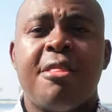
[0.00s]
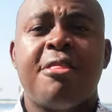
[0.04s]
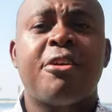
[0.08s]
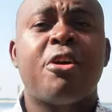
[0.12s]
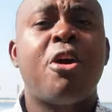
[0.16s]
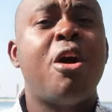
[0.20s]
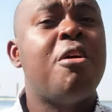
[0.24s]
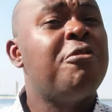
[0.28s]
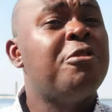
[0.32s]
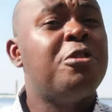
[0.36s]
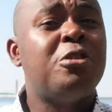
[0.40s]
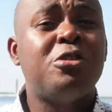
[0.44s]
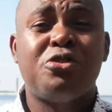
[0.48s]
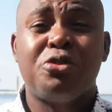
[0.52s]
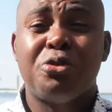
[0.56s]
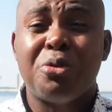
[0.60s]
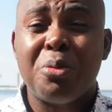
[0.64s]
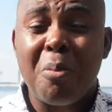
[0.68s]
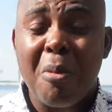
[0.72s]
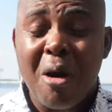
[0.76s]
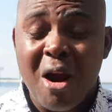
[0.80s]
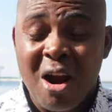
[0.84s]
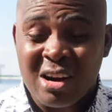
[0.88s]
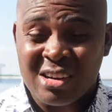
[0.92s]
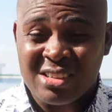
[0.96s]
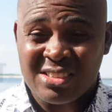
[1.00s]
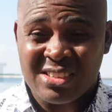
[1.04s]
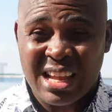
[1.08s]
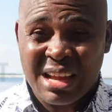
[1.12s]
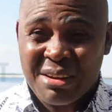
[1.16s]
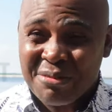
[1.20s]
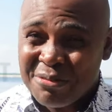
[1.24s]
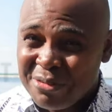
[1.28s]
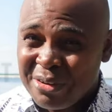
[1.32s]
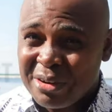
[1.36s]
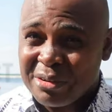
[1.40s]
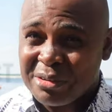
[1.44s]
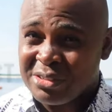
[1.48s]
The governor's remarks
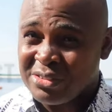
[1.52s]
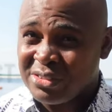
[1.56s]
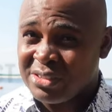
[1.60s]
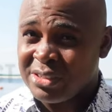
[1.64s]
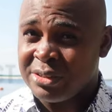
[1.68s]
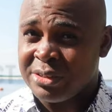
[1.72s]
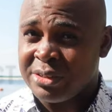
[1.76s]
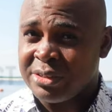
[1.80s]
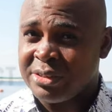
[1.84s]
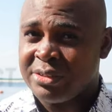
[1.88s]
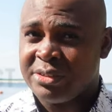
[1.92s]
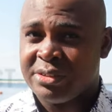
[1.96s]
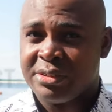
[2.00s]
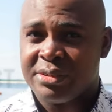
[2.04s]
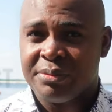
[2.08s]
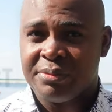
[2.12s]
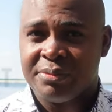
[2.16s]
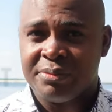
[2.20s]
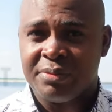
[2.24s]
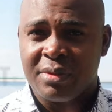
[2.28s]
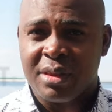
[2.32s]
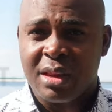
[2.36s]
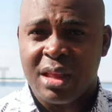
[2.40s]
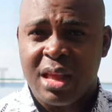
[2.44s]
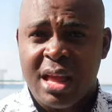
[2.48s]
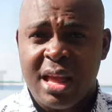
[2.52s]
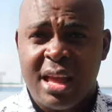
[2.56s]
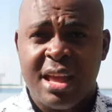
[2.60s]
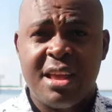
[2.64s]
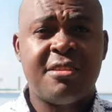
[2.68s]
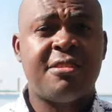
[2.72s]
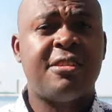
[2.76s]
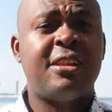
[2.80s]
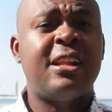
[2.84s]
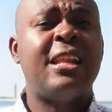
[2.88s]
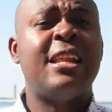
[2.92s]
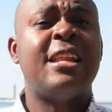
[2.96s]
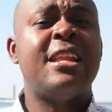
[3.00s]
are very serious.
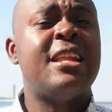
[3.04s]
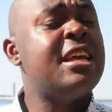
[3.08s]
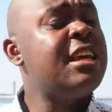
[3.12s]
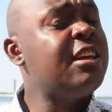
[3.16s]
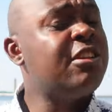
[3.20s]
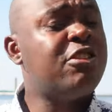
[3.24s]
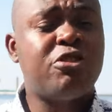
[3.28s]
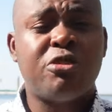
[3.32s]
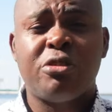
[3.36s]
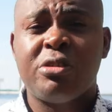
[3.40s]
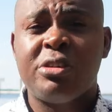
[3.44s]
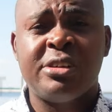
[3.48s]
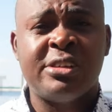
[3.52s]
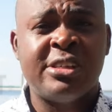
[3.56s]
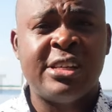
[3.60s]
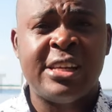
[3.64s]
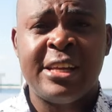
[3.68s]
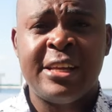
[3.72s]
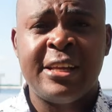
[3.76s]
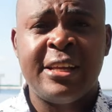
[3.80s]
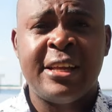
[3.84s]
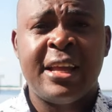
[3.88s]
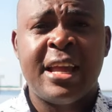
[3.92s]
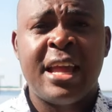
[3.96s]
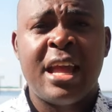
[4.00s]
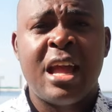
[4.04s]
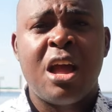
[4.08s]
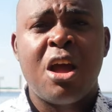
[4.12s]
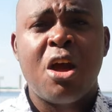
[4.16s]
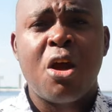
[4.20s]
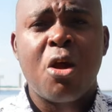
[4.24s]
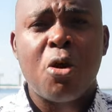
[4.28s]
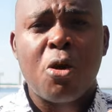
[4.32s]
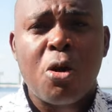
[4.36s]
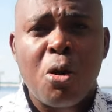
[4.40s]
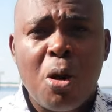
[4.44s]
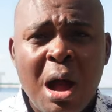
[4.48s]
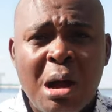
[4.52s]
He's literally
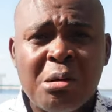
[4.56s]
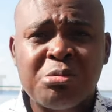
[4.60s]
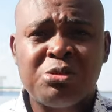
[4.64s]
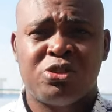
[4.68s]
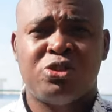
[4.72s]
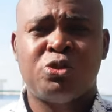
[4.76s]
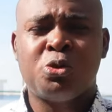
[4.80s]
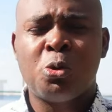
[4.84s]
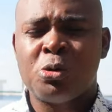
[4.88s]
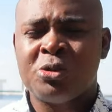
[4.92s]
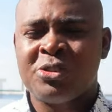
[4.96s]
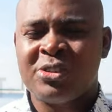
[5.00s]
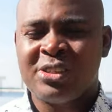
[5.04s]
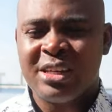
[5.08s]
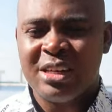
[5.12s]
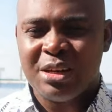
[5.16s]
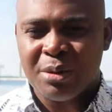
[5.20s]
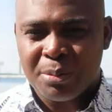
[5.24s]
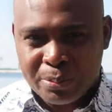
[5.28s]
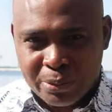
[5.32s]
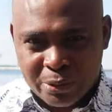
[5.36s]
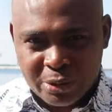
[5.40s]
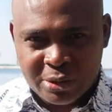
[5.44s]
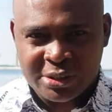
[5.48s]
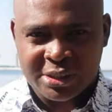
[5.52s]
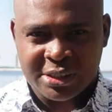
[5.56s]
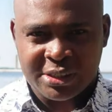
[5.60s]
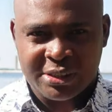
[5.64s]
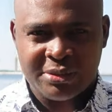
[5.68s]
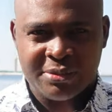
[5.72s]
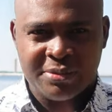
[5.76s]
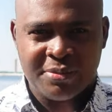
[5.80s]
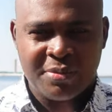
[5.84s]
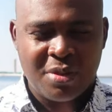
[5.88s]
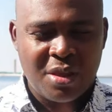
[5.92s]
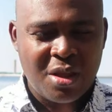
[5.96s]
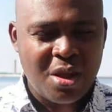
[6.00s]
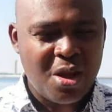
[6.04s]
outsourcing the burden
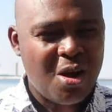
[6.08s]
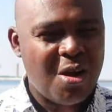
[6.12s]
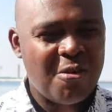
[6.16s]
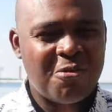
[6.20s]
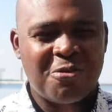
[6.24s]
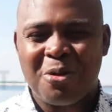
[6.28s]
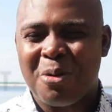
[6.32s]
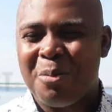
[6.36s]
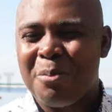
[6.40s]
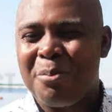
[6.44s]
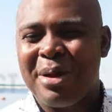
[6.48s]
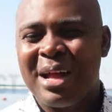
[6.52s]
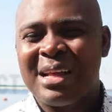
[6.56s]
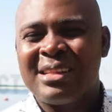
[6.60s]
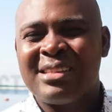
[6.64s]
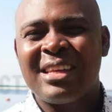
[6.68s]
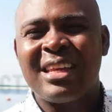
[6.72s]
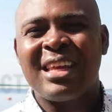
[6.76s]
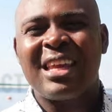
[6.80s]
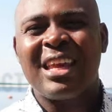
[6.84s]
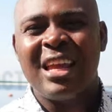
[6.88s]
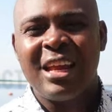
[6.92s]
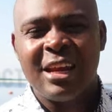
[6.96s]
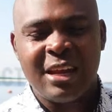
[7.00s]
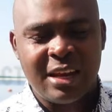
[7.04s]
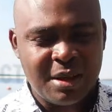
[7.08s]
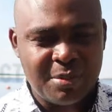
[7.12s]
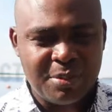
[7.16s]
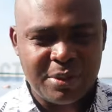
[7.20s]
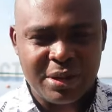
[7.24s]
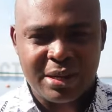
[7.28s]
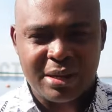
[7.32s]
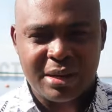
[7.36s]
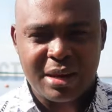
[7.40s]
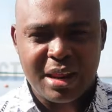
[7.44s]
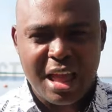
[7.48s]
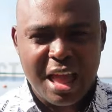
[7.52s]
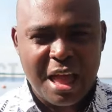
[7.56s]
of combating
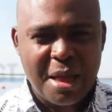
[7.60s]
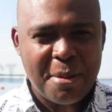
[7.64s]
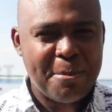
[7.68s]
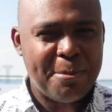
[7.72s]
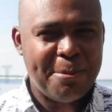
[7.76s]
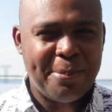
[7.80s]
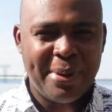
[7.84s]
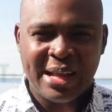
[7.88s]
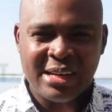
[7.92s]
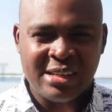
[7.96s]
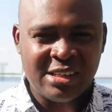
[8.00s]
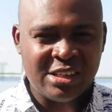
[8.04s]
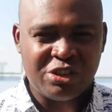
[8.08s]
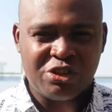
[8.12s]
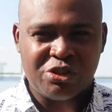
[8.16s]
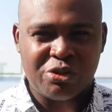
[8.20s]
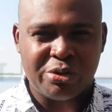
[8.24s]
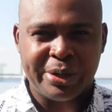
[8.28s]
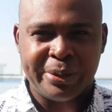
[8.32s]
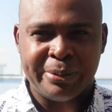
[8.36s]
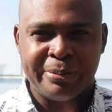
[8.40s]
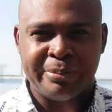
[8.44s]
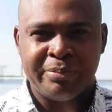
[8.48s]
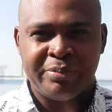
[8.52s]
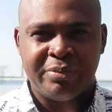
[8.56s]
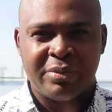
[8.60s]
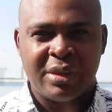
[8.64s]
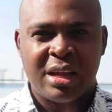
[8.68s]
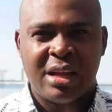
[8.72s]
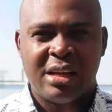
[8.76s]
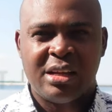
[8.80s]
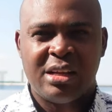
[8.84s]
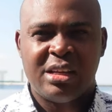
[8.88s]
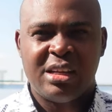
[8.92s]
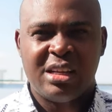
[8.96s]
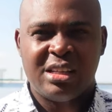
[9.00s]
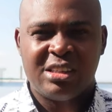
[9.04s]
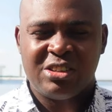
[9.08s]
kidnapping, banditry,
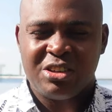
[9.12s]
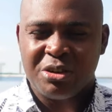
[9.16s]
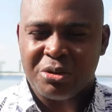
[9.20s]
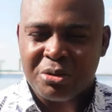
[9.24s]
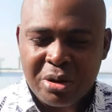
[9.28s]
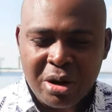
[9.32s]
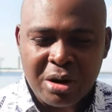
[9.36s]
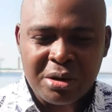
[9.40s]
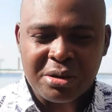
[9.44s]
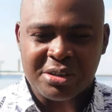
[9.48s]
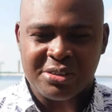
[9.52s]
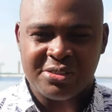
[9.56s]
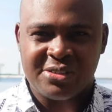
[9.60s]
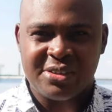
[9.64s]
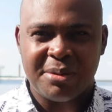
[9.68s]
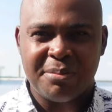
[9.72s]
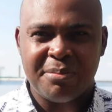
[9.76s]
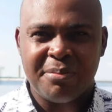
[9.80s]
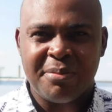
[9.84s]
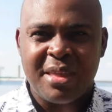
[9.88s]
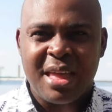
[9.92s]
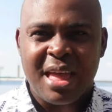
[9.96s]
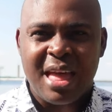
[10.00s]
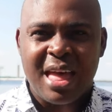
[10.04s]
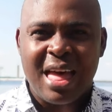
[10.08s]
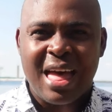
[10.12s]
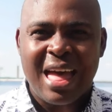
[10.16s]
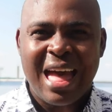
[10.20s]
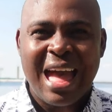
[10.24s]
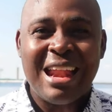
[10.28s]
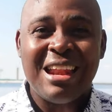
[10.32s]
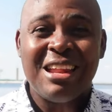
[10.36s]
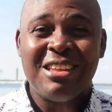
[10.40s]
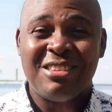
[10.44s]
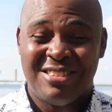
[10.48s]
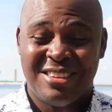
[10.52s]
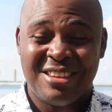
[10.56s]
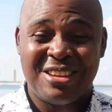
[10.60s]
terrorism,
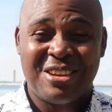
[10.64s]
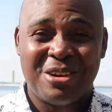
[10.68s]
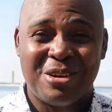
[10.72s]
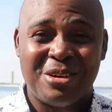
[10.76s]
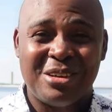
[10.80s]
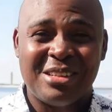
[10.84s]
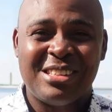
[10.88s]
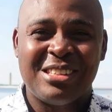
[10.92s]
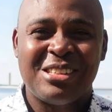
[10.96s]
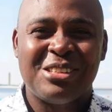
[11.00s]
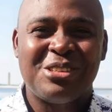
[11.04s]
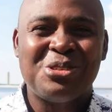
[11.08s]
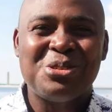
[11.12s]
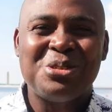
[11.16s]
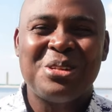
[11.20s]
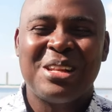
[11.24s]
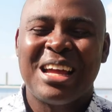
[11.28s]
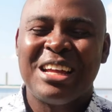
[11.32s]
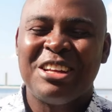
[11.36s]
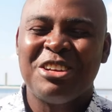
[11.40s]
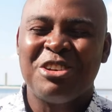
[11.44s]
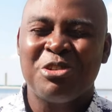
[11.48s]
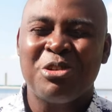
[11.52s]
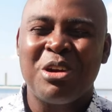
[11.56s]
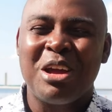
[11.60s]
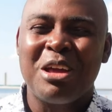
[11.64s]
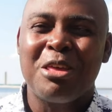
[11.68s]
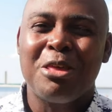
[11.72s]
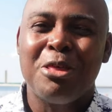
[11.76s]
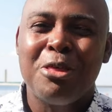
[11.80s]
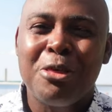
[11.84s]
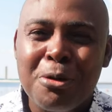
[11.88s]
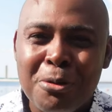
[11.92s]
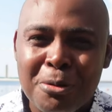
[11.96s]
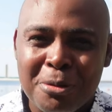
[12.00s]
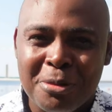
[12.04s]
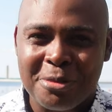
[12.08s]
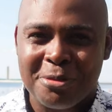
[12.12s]
and insecurity to
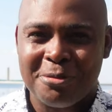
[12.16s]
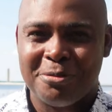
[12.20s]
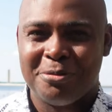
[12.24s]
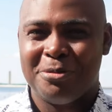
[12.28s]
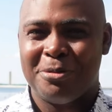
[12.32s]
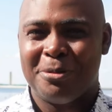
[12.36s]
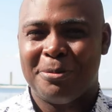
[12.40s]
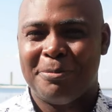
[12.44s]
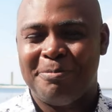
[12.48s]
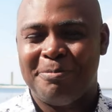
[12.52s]
Nigerian youths.